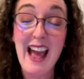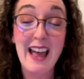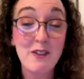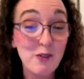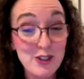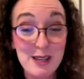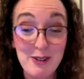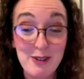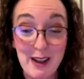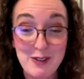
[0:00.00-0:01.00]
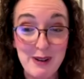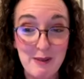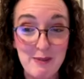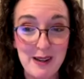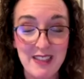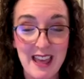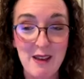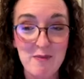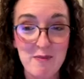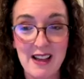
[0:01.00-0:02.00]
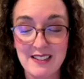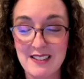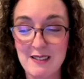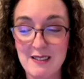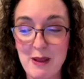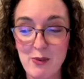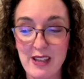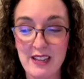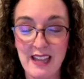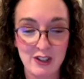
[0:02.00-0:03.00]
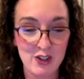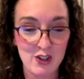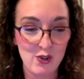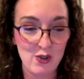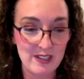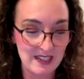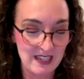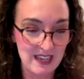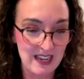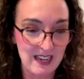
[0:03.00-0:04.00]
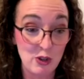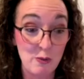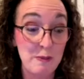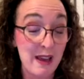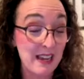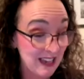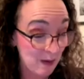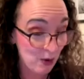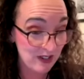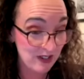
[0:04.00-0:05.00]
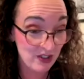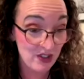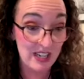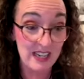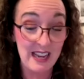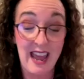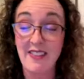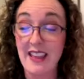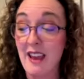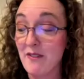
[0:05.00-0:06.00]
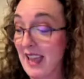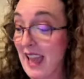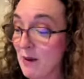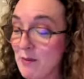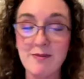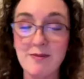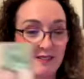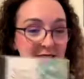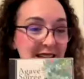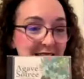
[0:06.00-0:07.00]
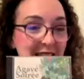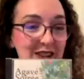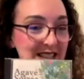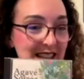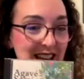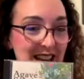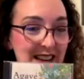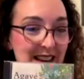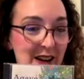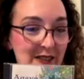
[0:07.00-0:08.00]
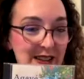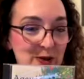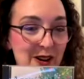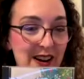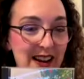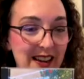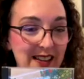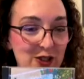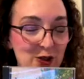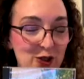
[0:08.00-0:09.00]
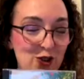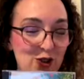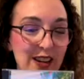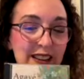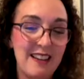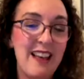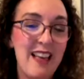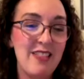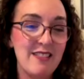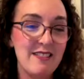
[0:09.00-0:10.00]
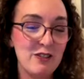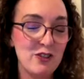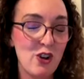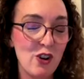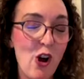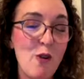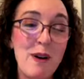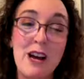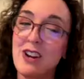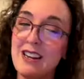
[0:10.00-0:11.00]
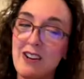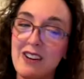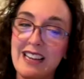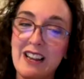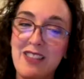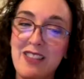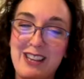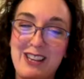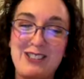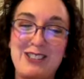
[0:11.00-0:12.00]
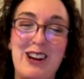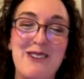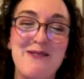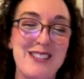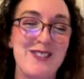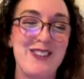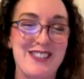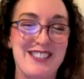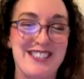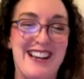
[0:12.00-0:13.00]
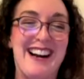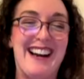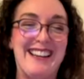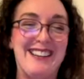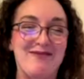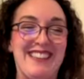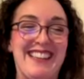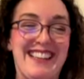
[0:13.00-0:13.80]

And unfortunately, I'm going to have to wrap it up there, but people can catch you in Sydney. You'll be back at Tamworth next year. And they have the album. Here it is again, Agavé Soirée, to enjoy Col Padre Neralita. thank you so much for your time.